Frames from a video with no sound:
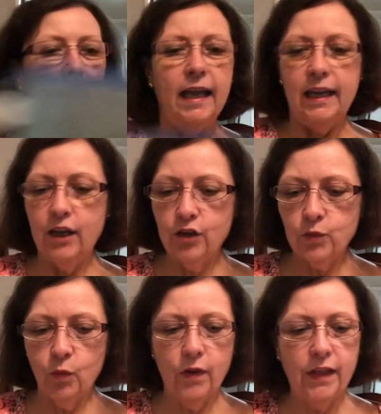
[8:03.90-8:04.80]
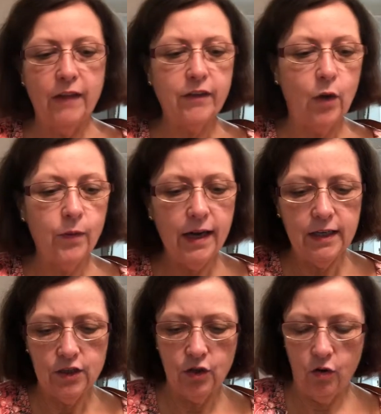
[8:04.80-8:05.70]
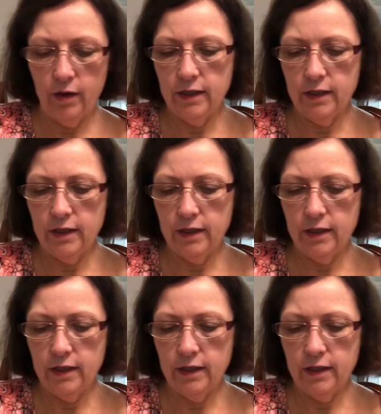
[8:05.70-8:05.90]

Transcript: And here's one that I've got ready to start.